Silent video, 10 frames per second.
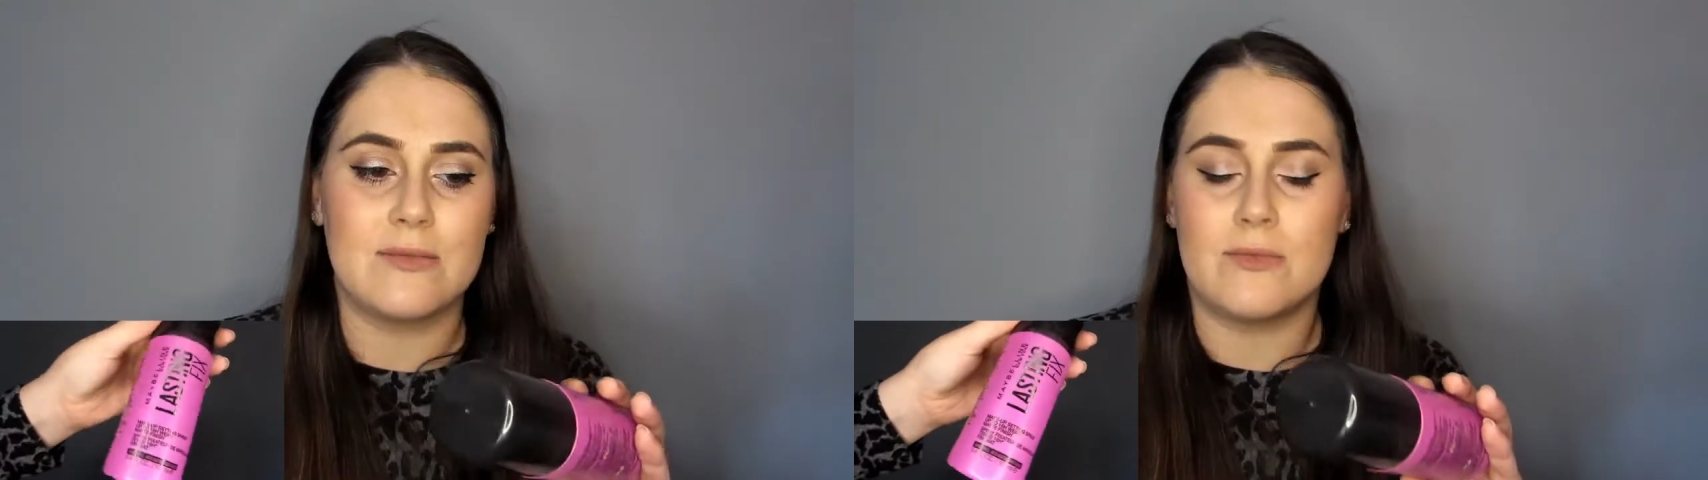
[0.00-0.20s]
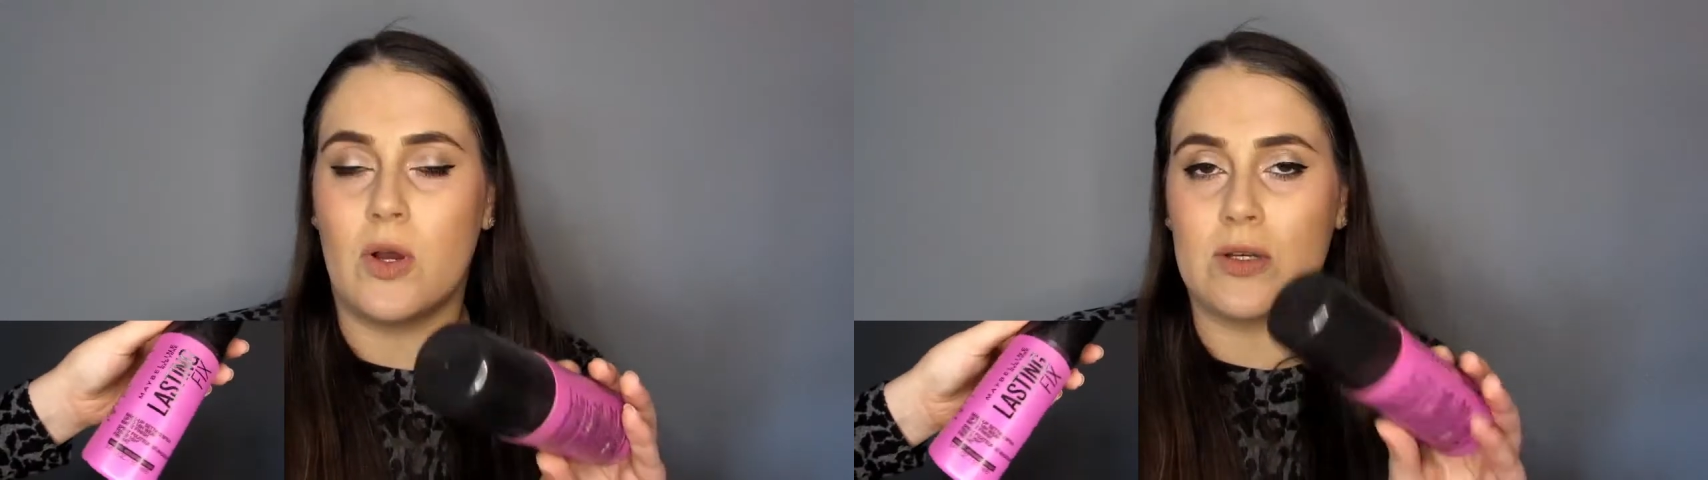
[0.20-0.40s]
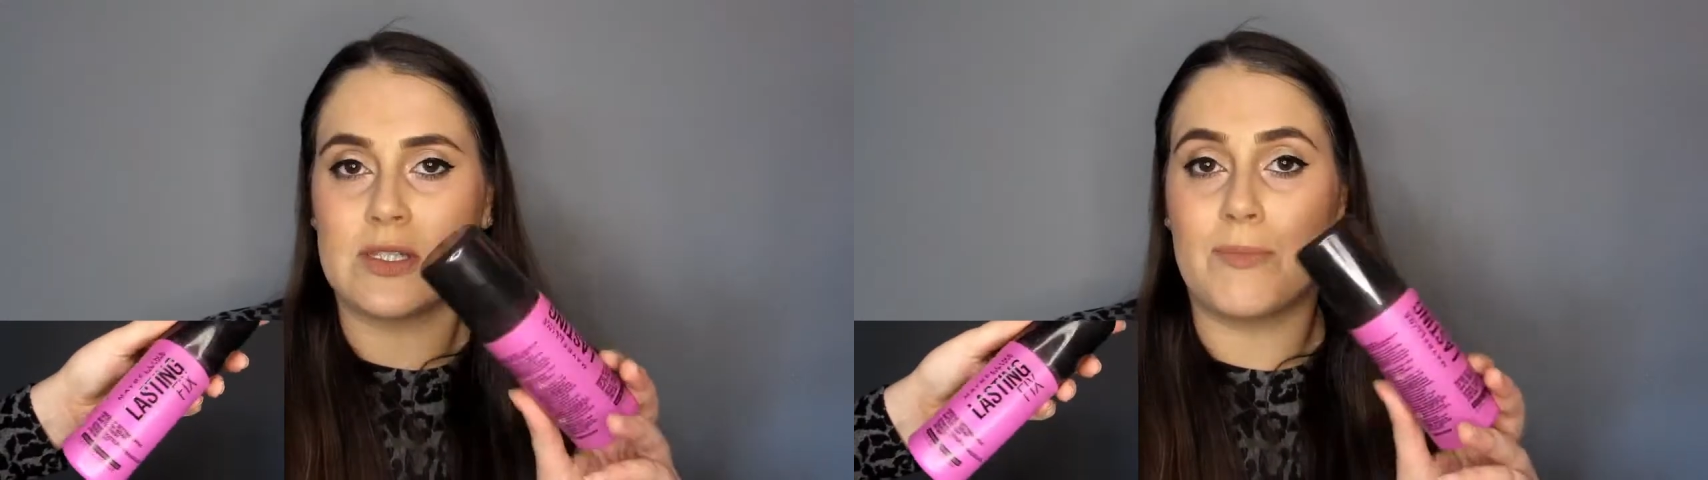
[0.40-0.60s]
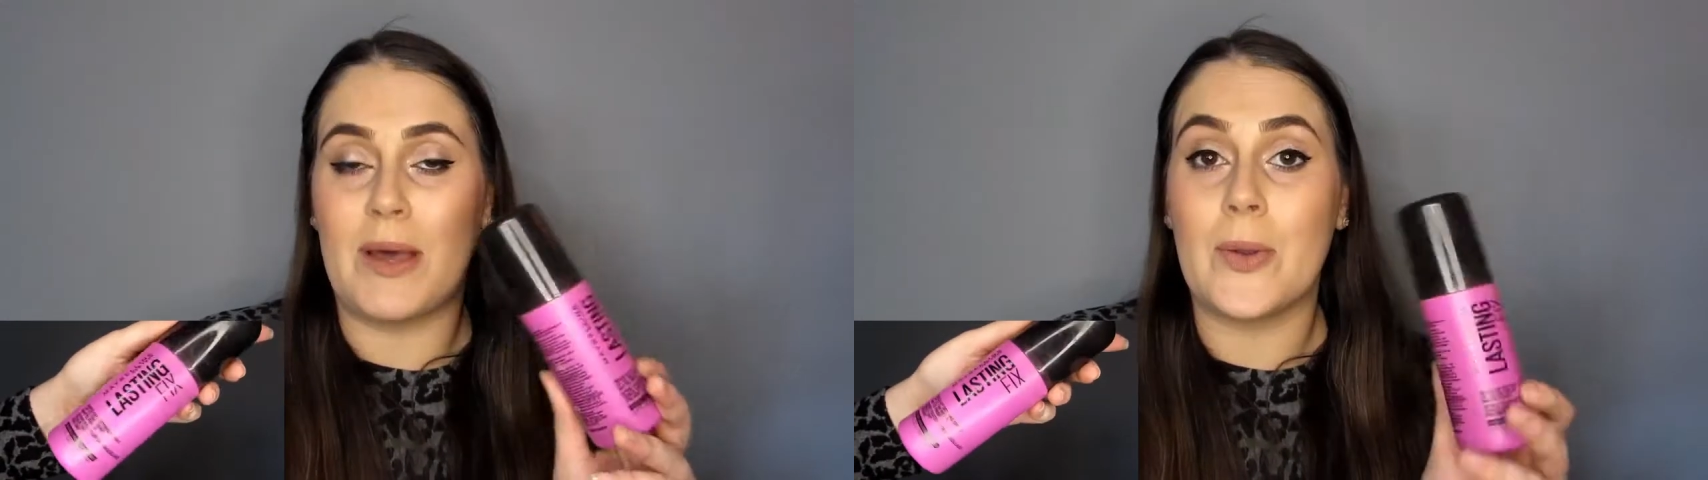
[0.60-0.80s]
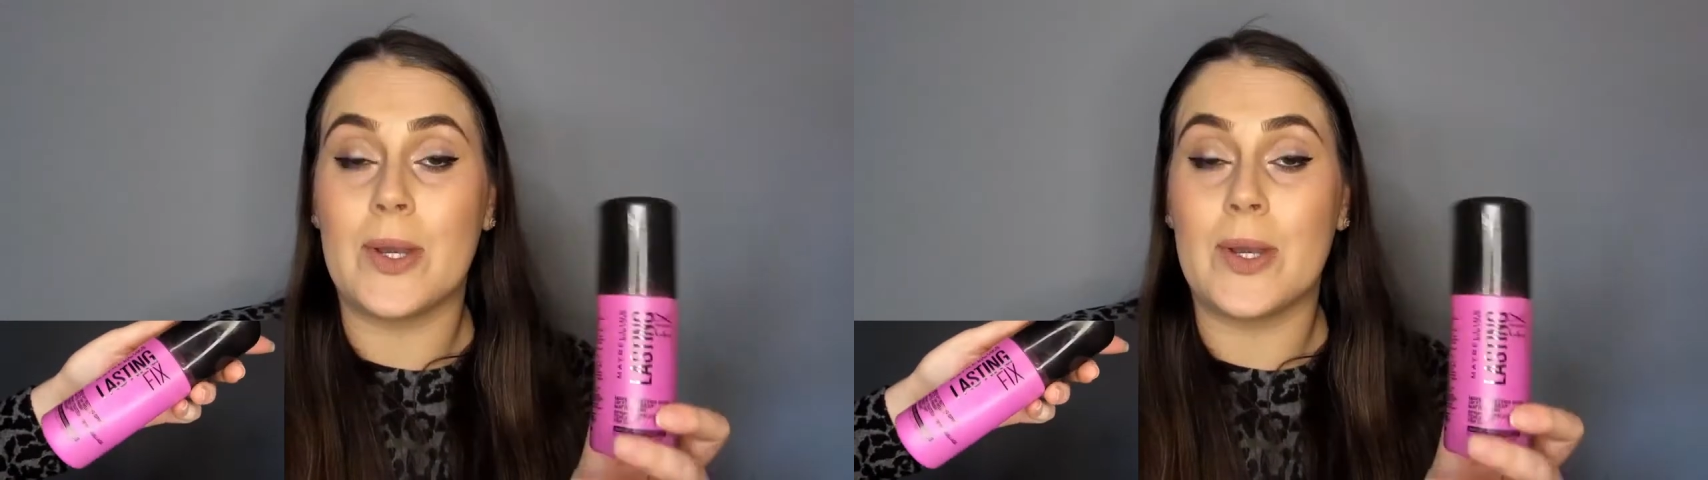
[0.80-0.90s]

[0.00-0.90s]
costs about